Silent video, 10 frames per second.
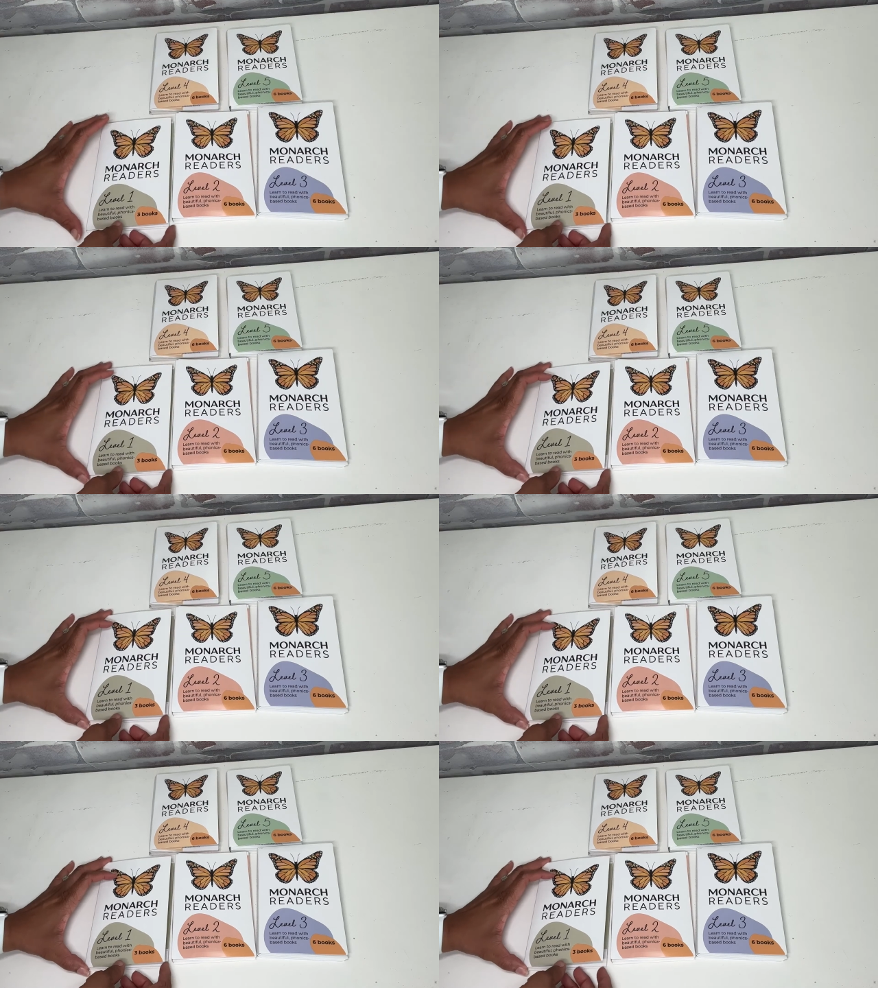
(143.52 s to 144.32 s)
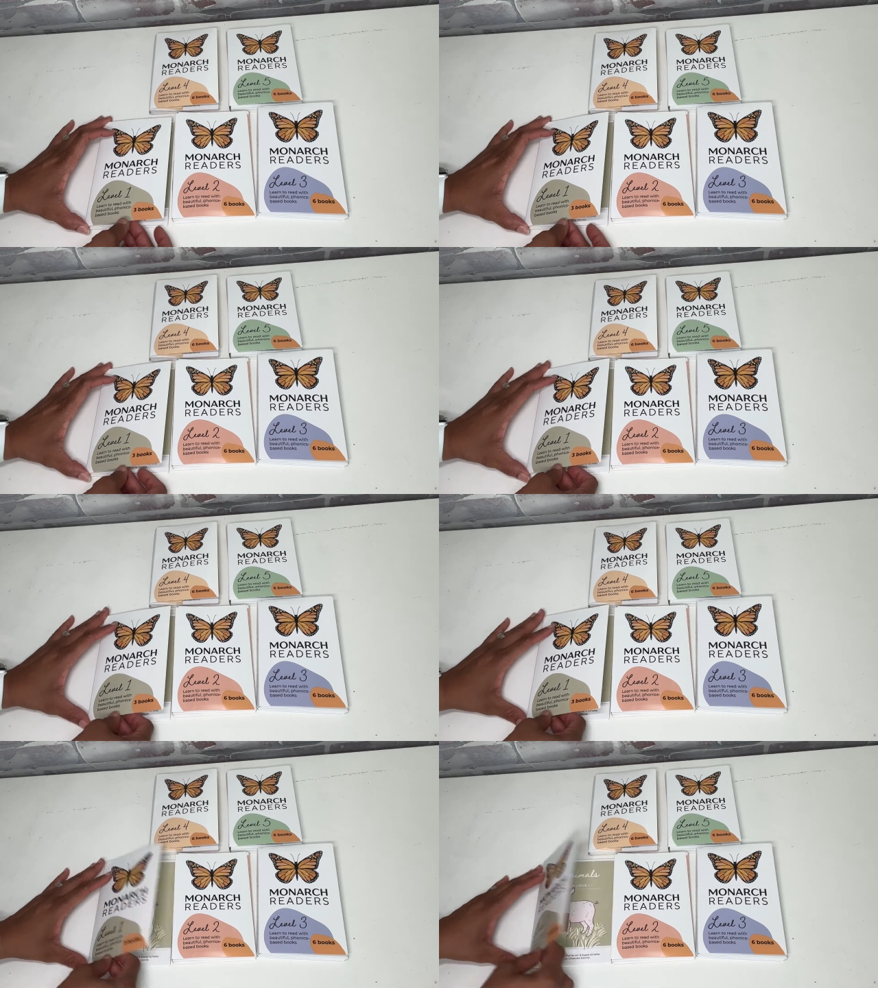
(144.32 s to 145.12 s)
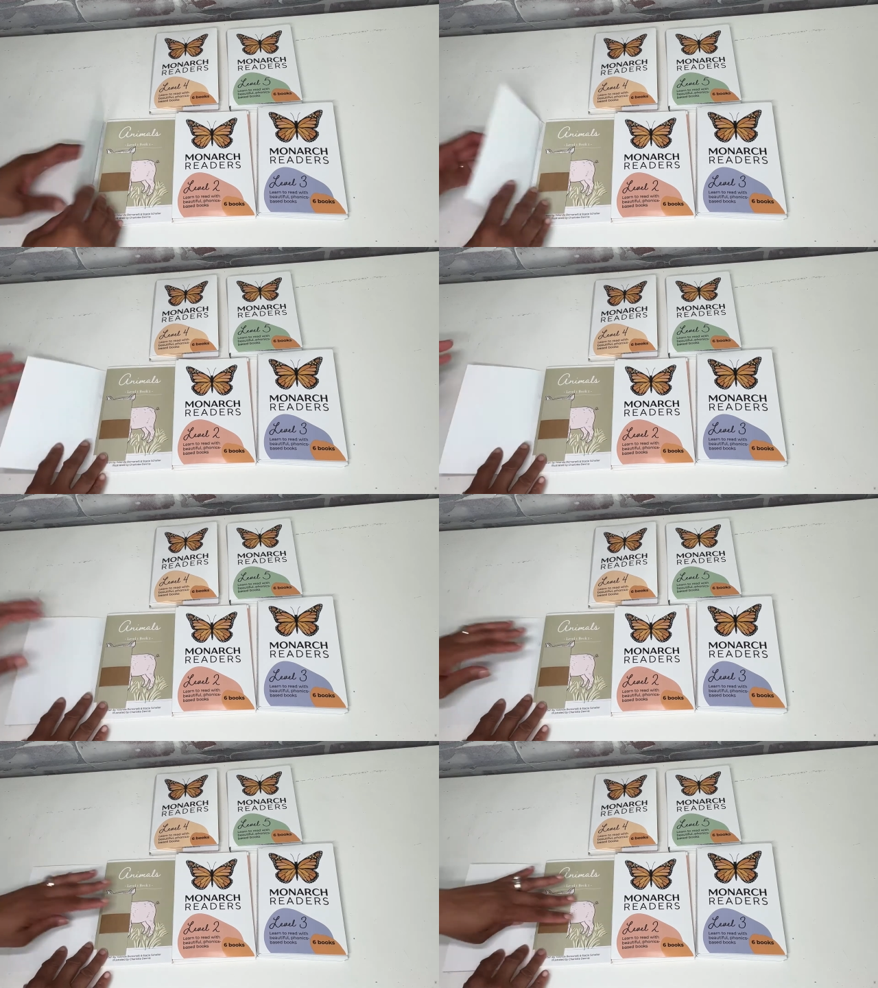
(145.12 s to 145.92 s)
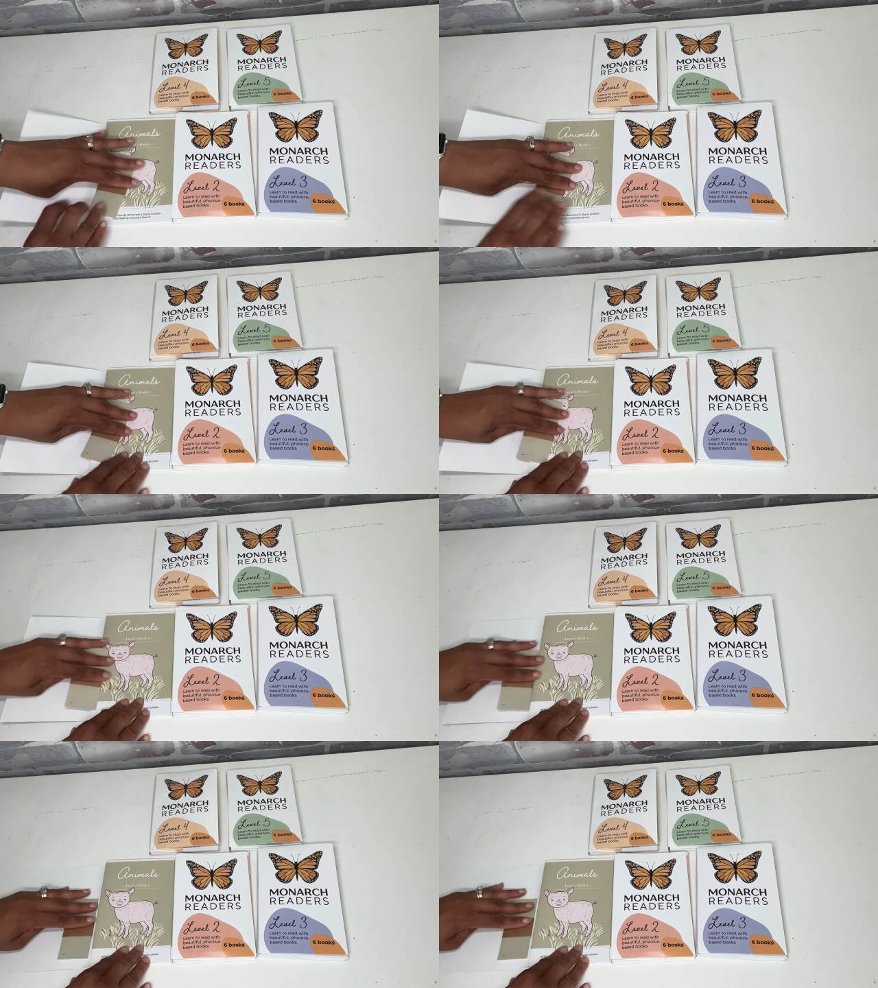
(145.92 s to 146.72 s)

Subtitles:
Nobody's mouth can be seen.